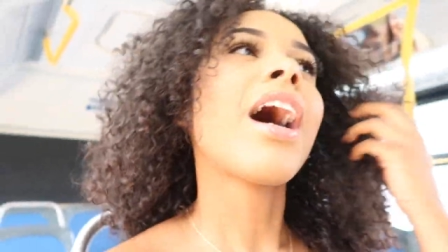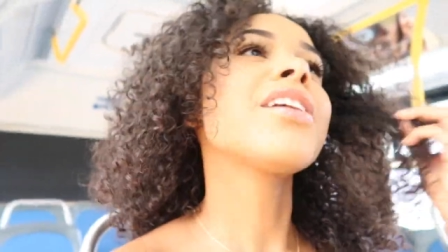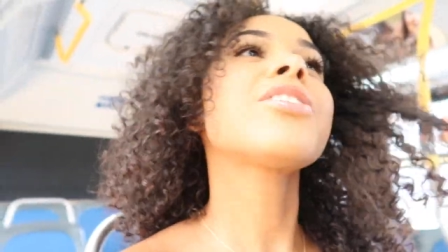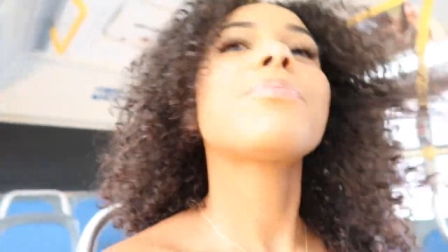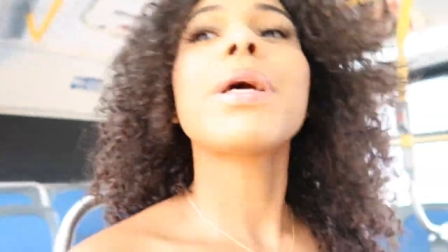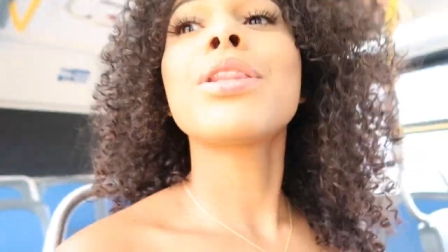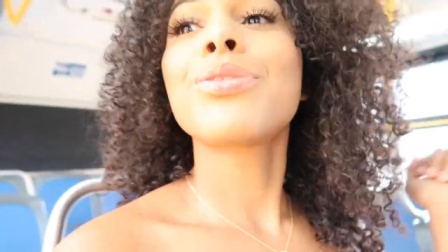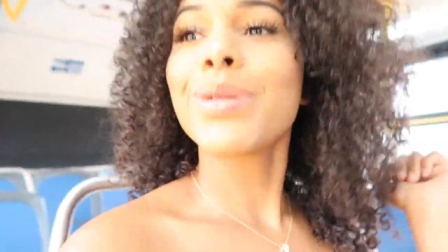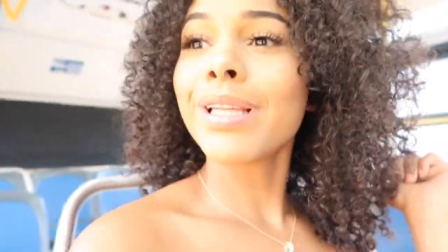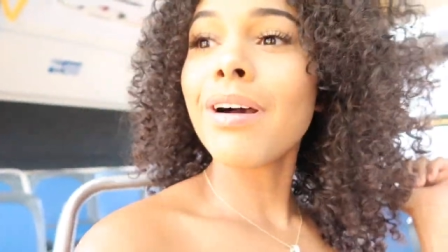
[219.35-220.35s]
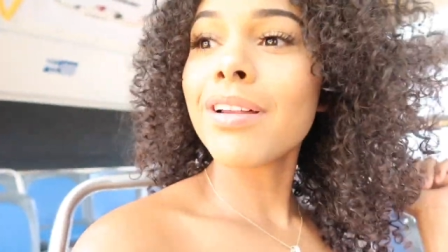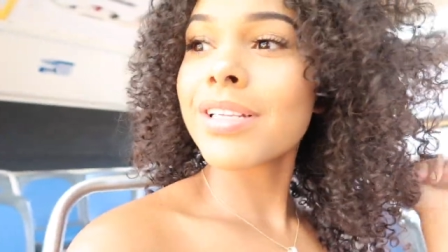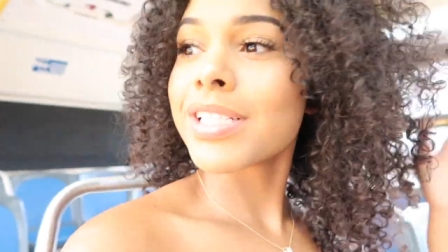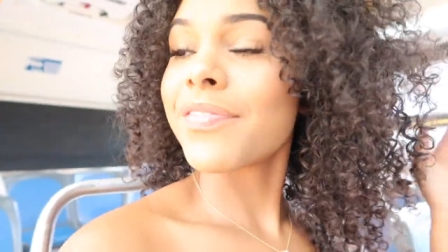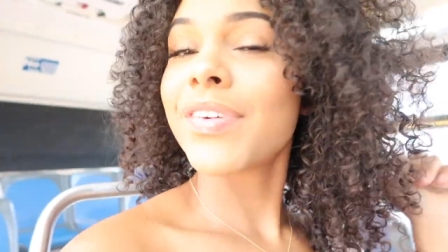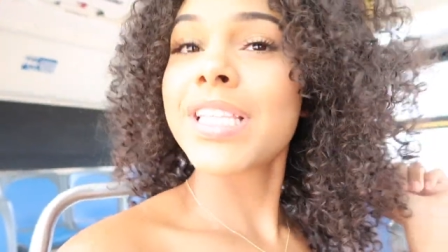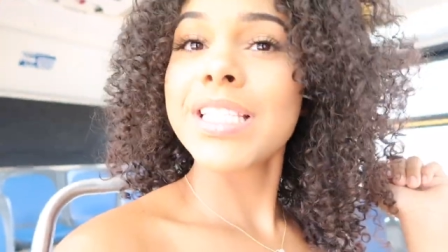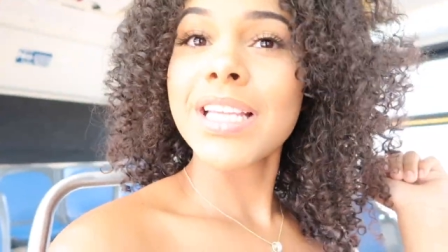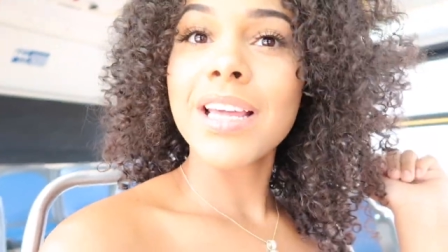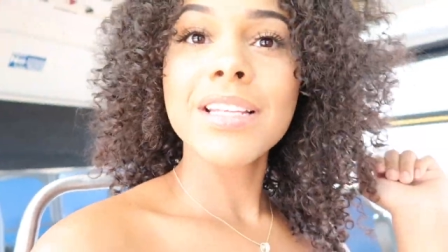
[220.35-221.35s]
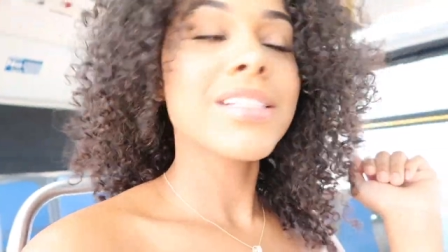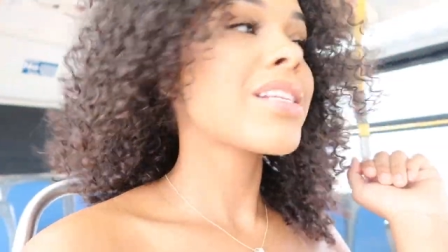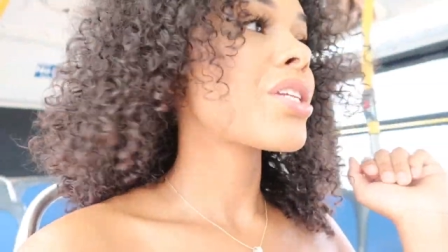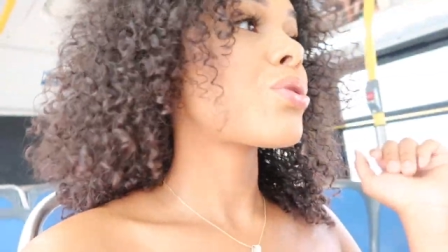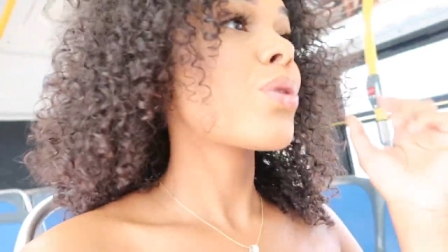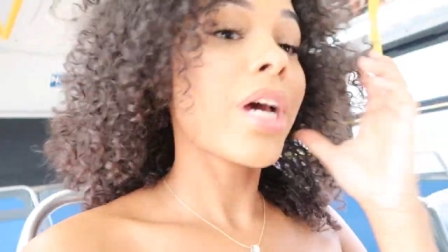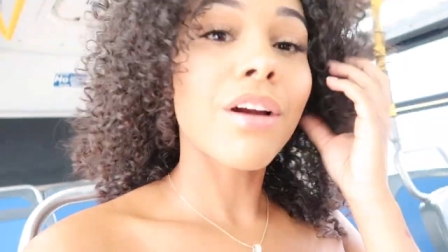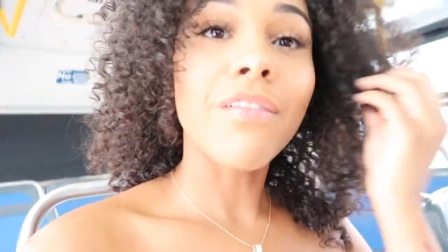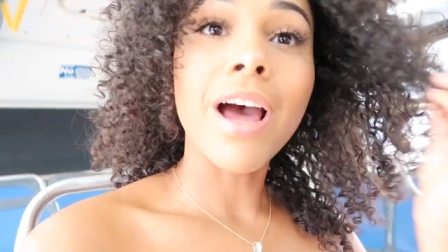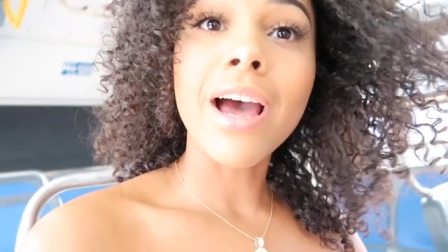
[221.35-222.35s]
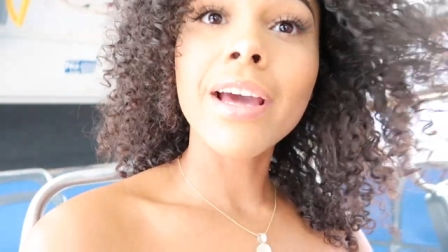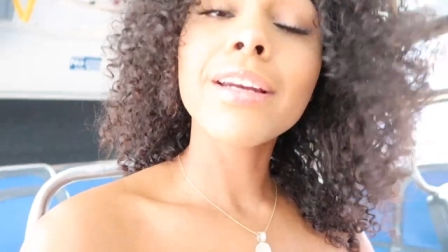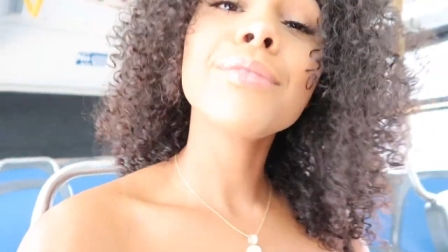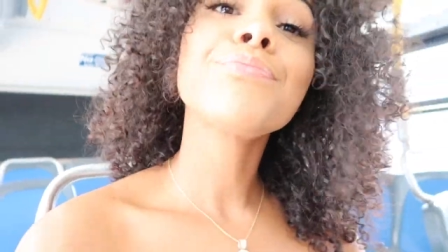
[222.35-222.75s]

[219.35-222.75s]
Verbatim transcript: I just paid $3.50 to get a ride.